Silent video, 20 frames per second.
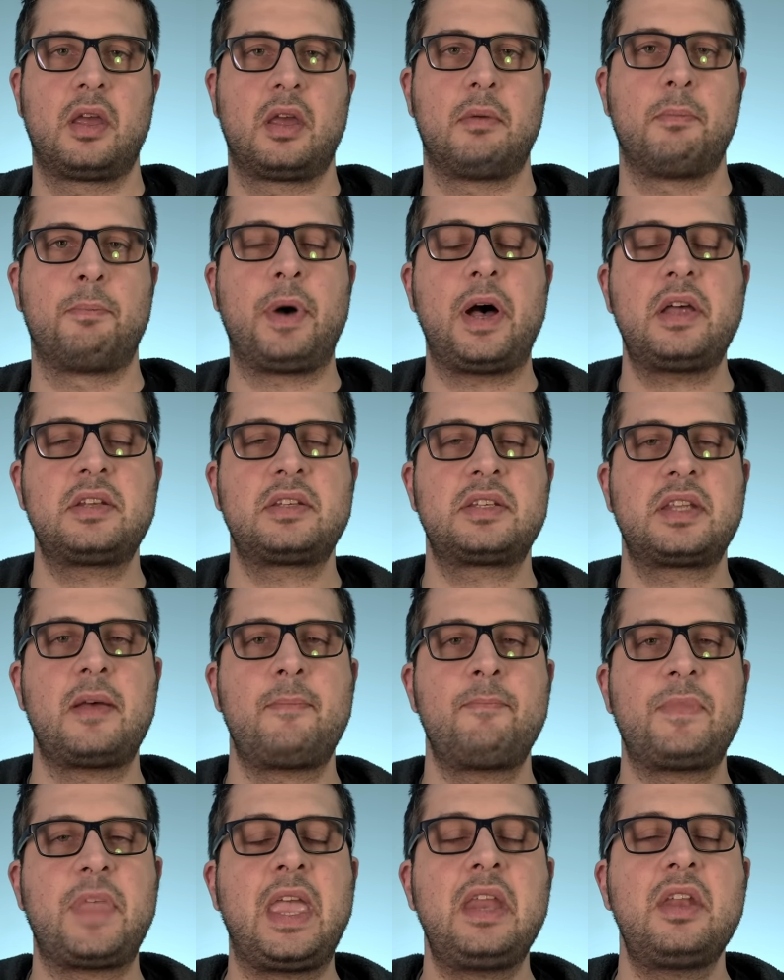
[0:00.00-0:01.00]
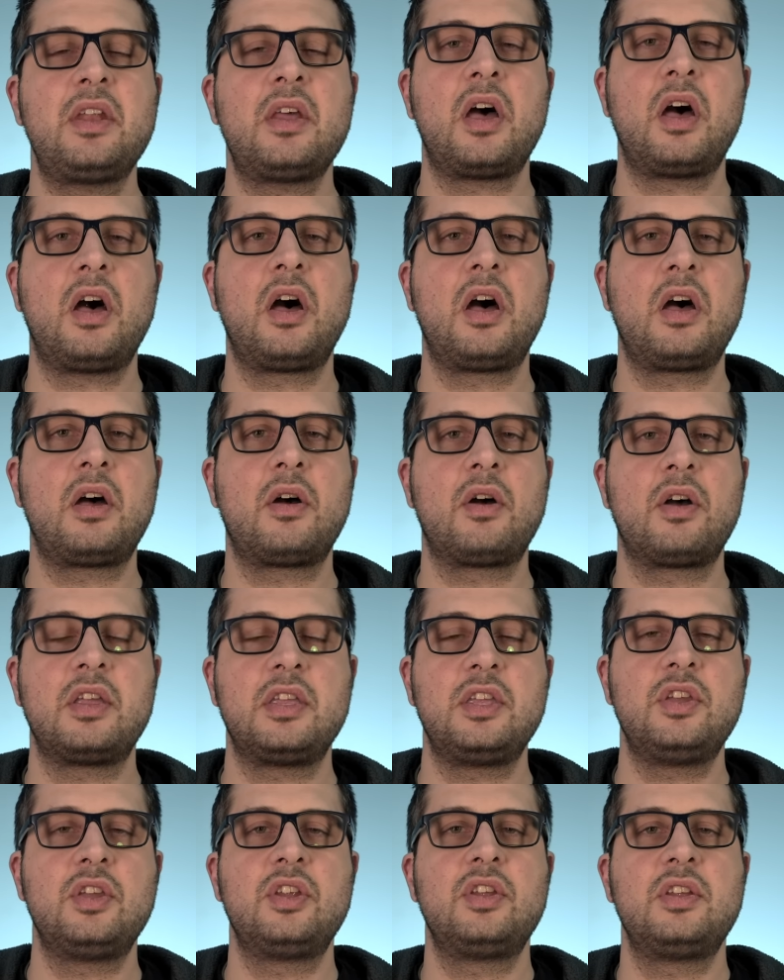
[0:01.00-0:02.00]
But in her
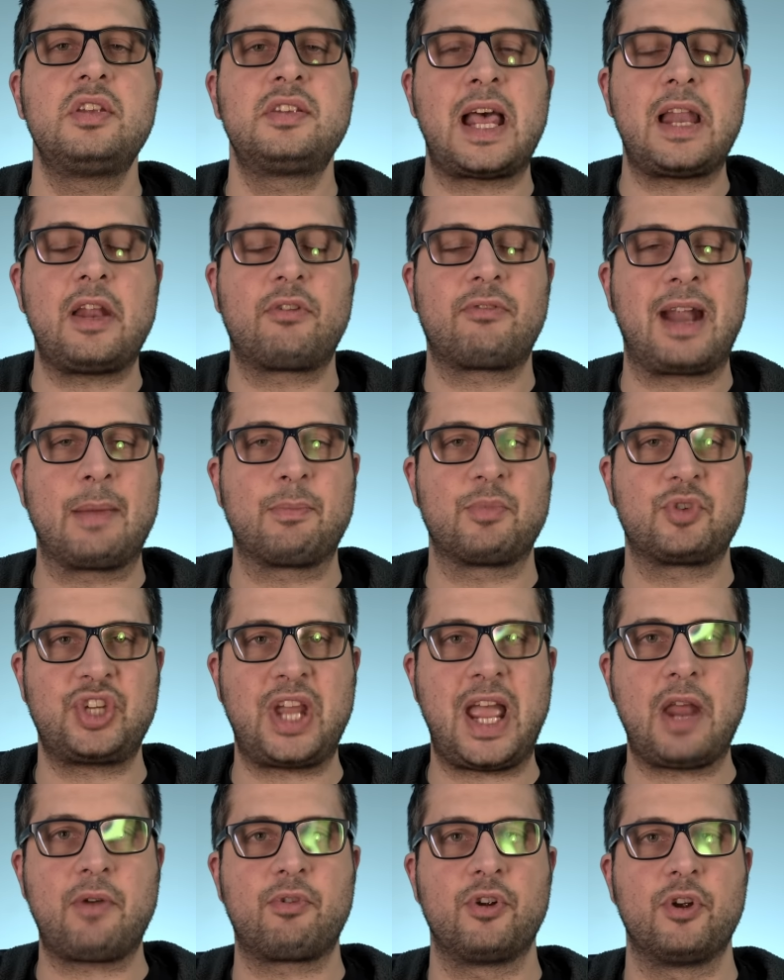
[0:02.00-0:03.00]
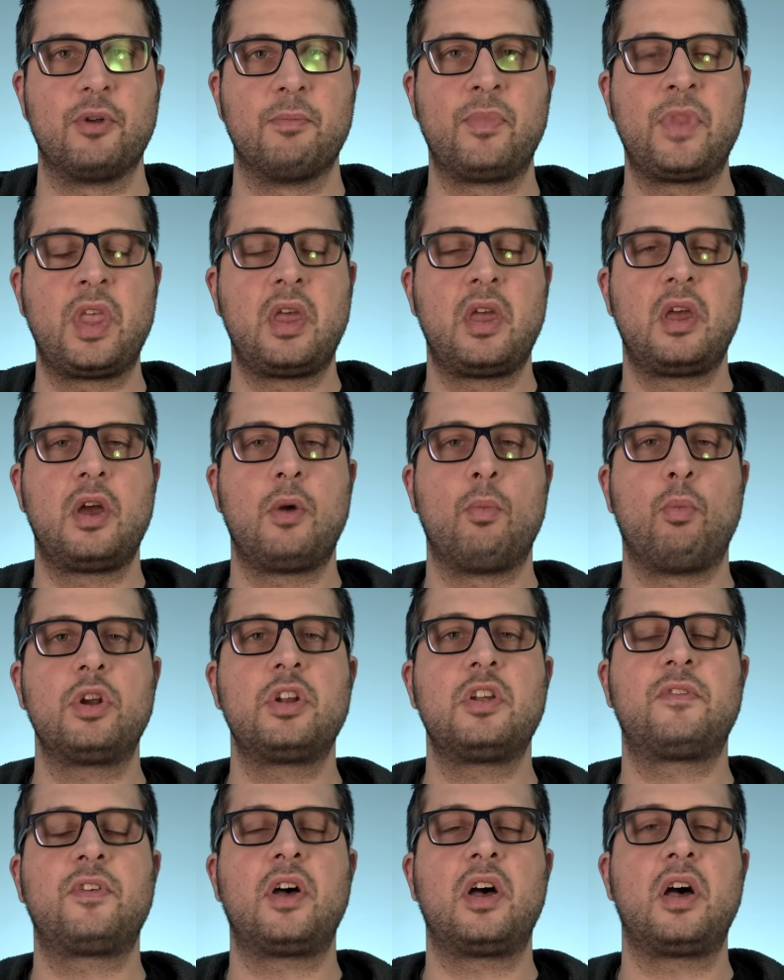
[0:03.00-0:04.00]
Telegram chat room, one
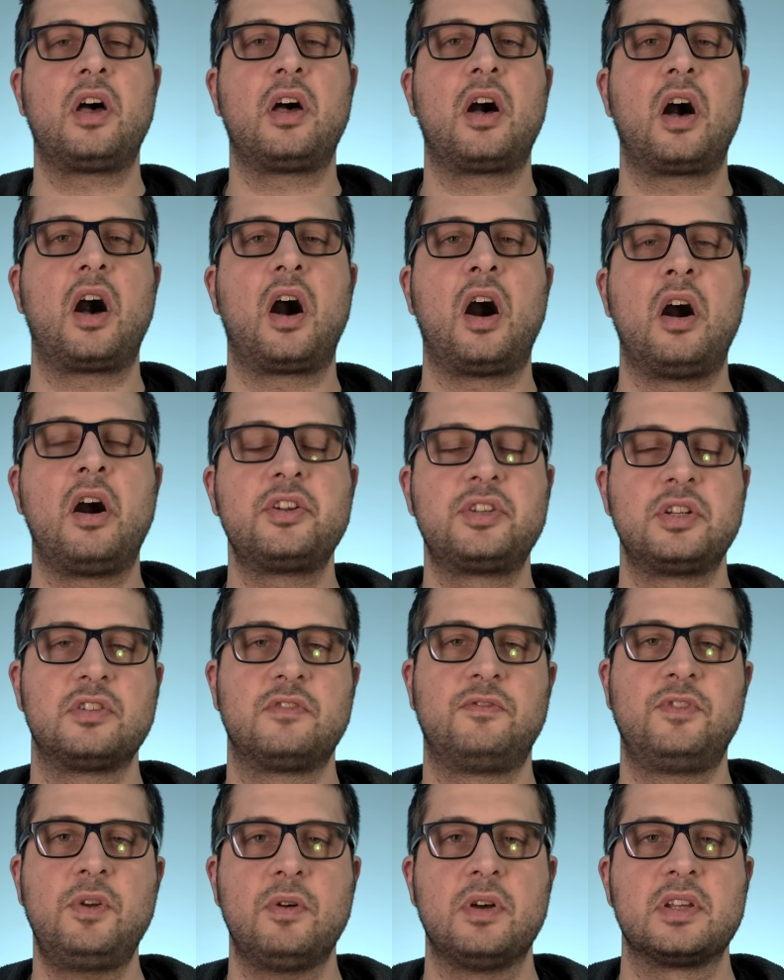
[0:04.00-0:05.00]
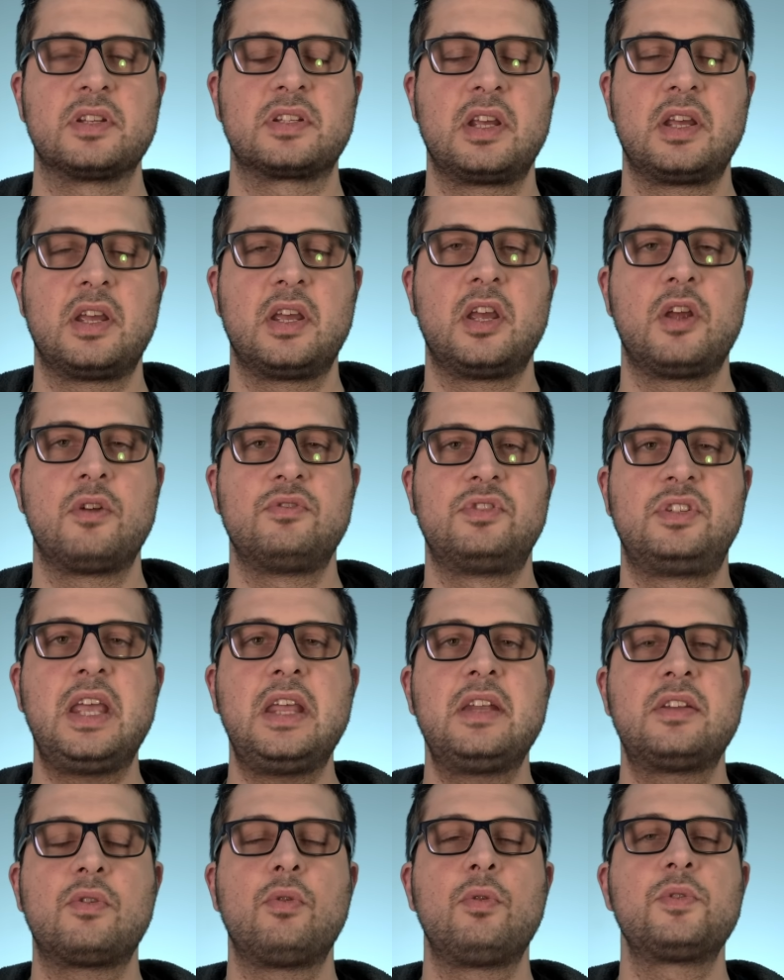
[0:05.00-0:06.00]
of her ardent viewers
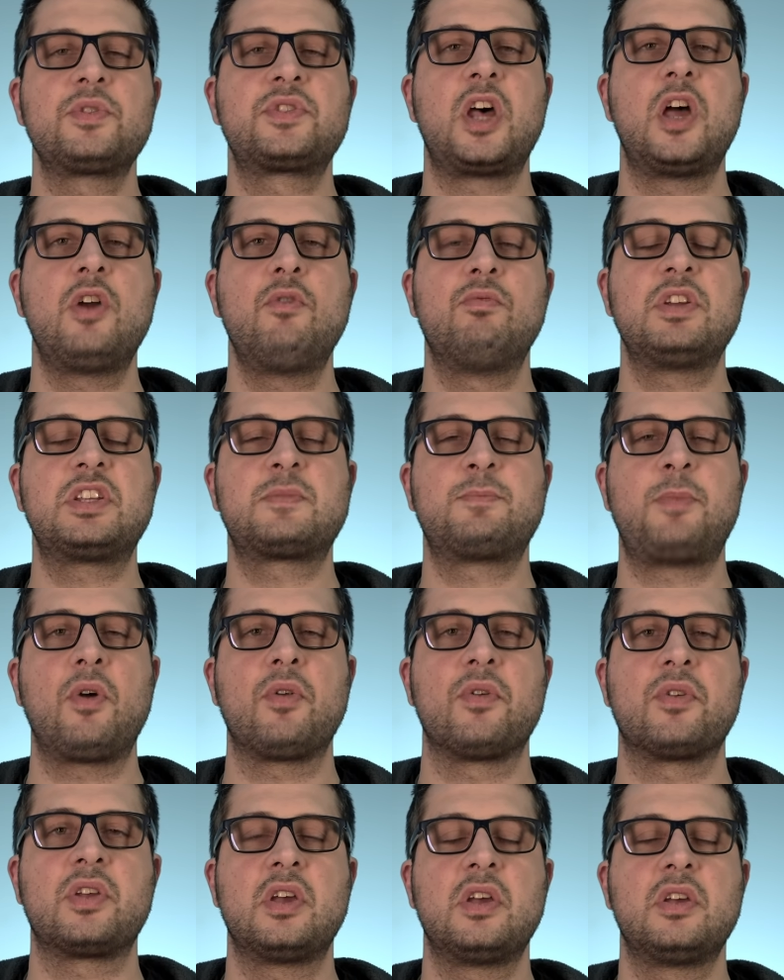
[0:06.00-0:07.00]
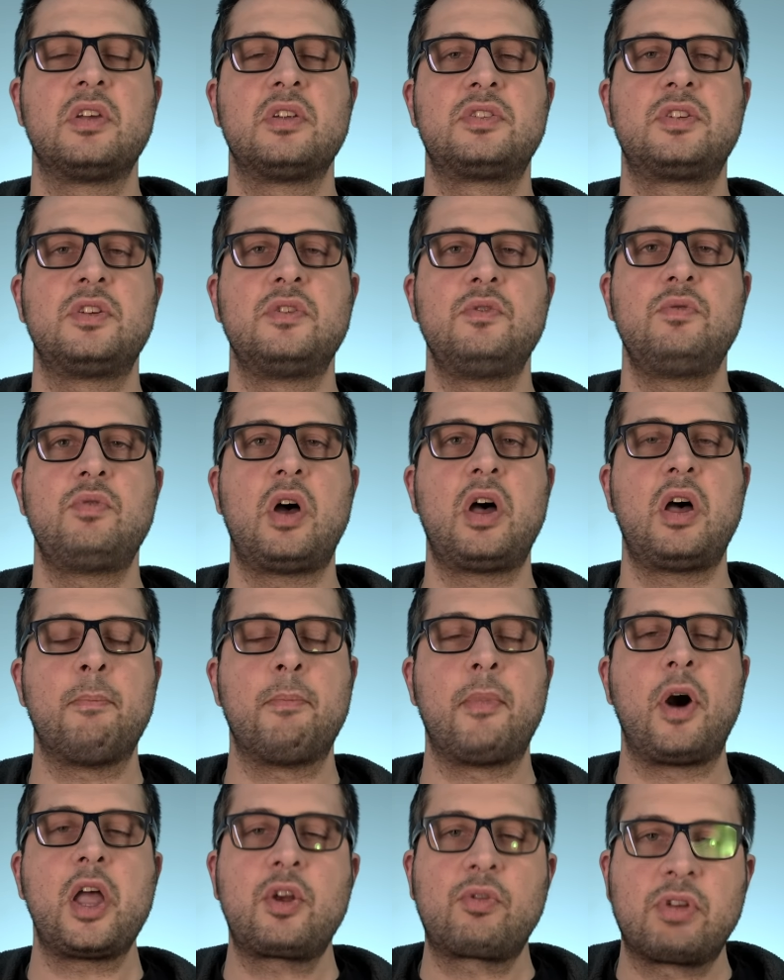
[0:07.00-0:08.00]
did also respond to
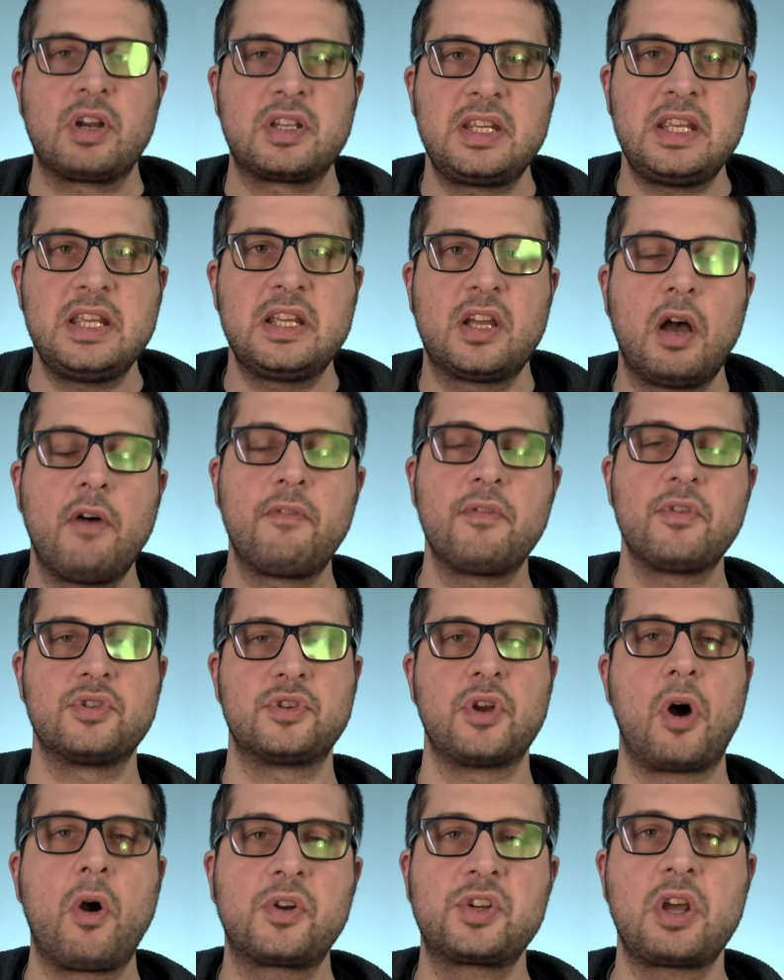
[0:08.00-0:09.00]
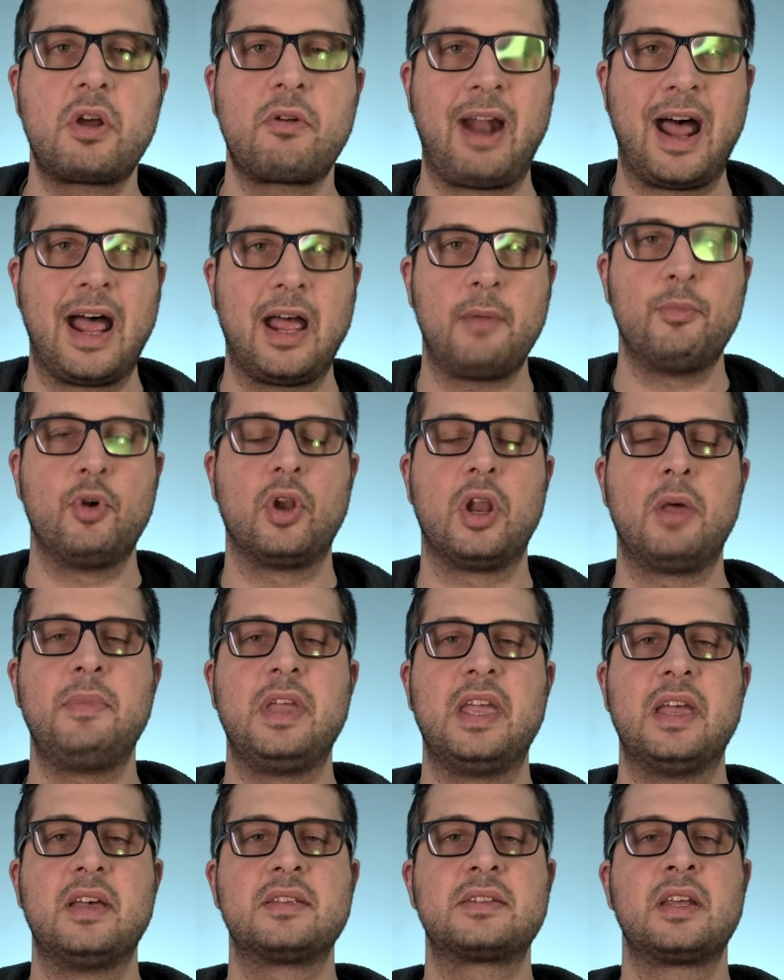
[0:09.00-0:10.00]
my critique of Dr. Rahamullah
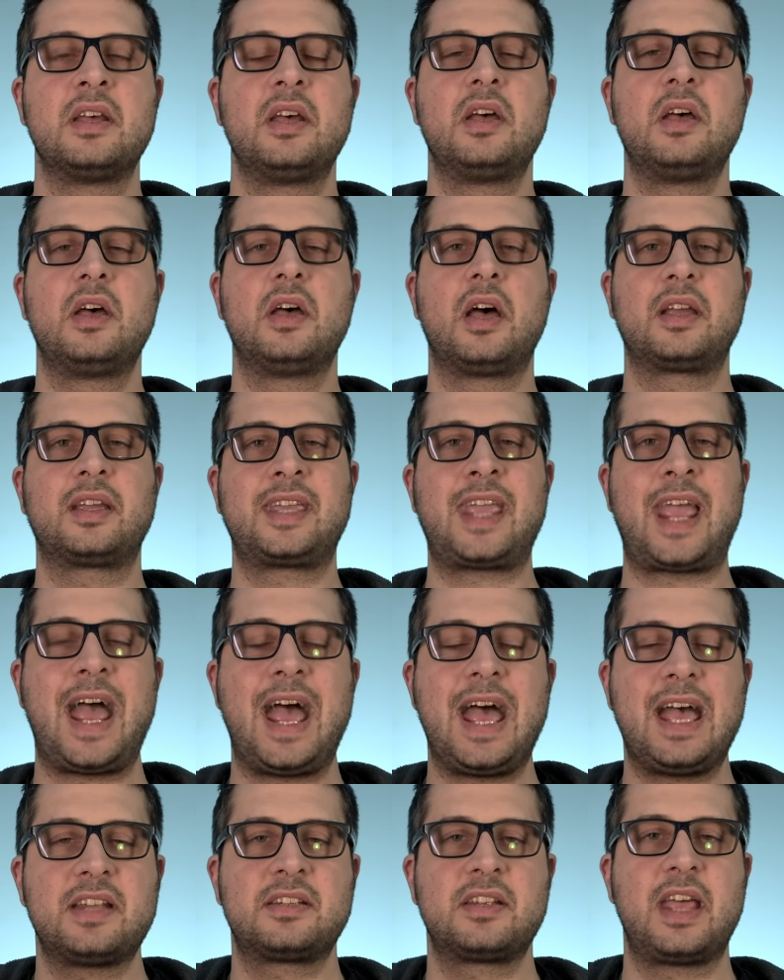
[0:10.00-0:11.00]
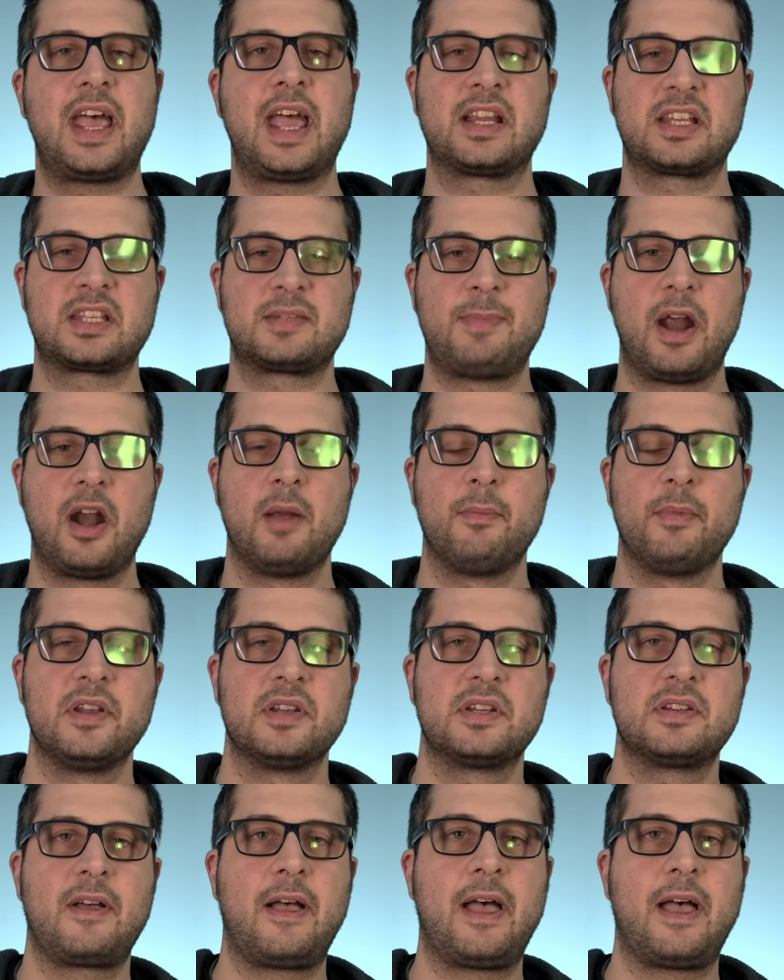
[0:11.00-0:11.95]
Mir's cat experiment.